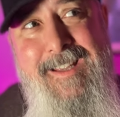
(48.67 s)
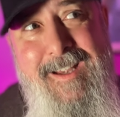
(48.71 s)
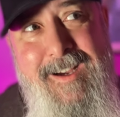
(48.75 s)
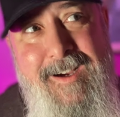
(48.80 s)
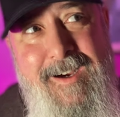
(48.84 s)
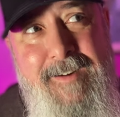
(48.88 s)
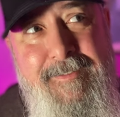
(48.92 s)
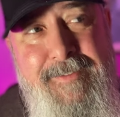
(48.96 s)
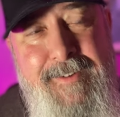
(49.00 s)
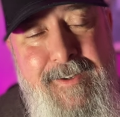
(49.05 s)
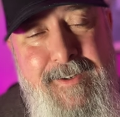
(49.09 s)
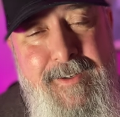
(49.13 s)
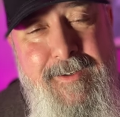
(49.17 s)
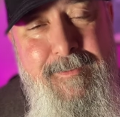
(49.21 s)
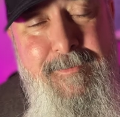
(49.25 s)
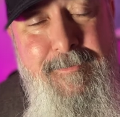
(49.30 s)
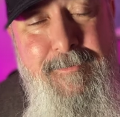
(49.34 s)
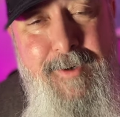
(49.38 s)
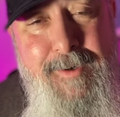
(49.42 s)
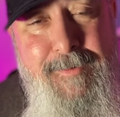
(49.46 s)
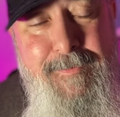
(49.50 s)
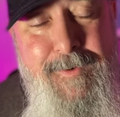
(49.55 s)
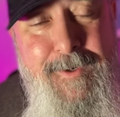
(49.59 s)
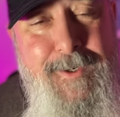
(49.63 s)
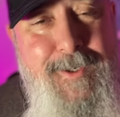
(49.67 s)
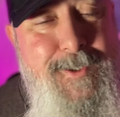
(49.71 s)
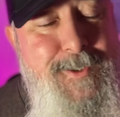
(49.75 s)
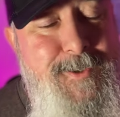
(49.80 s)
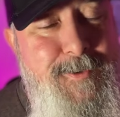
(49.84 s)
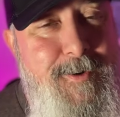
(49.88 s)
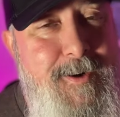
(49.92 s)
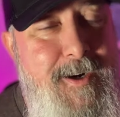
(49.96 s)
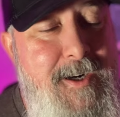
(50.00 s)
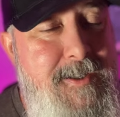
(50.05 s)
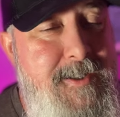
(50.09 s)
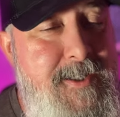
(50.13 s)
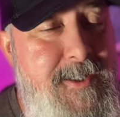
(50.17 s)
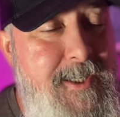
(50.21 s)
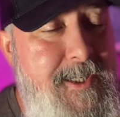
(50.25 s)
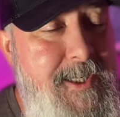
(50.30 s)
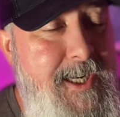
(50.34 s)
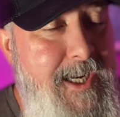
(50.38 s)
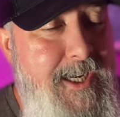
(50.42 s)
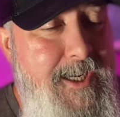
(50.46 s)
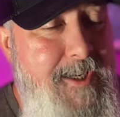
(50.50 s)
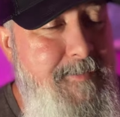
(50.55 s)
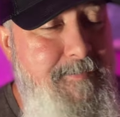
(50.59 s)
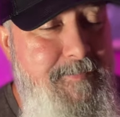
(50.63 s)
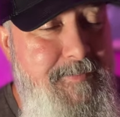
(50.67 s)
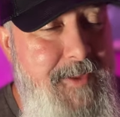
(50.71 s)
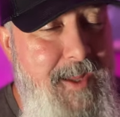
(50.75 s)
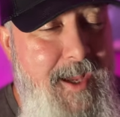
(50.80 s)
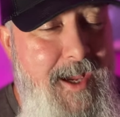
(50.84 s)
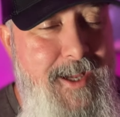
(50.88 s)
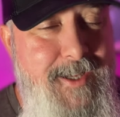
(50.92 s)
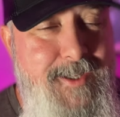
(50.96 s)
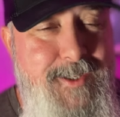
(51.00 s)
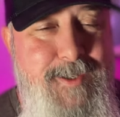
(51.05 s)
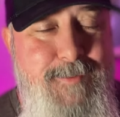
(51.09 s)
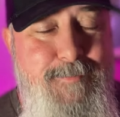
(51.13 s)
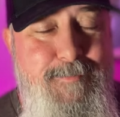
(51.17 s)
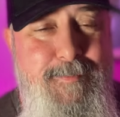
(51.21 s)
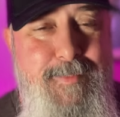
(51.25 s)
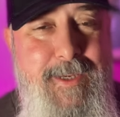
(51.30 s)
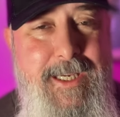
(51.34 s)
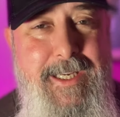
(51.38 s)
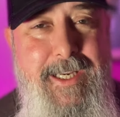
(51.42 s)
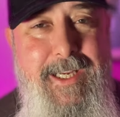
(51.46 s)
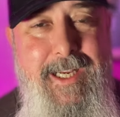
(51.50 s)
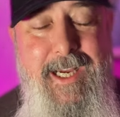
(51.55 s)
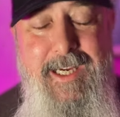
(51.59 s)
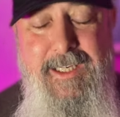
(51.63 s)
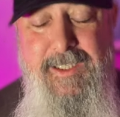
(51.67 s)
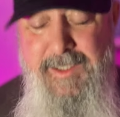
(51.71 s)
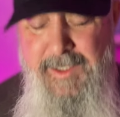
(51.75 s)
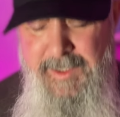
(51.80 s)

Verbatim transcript: often refer to our city as PDX.